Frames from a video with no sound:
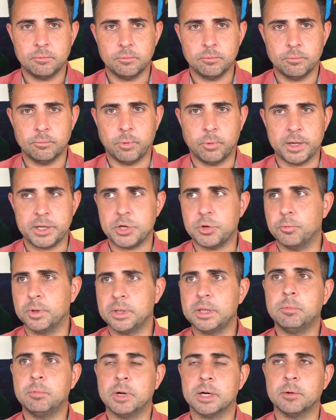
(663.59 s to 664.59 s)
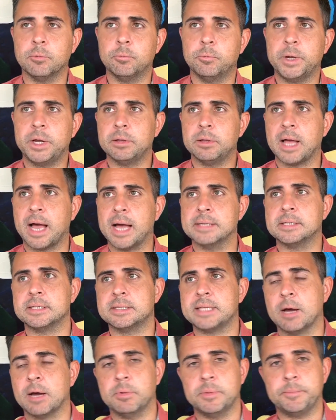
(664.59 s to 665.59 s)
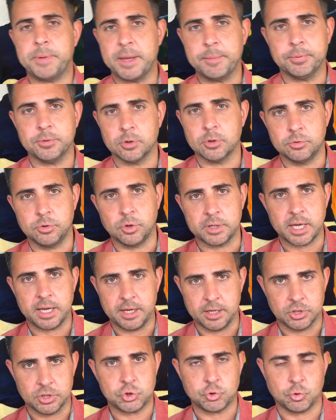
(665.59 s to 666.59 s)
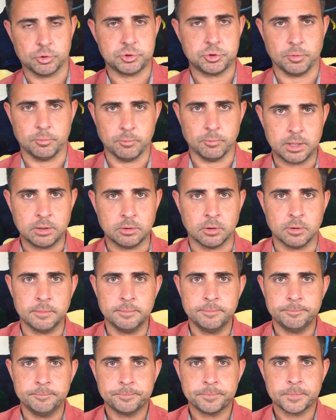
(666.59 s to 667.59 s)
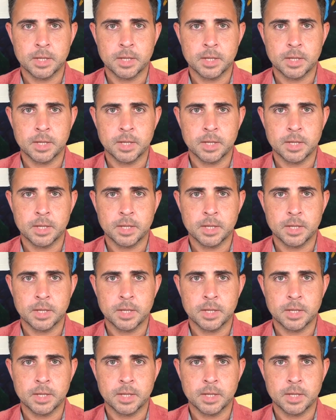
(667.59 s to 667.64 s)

what you really want to realize is that when people are looking at a short-term rental,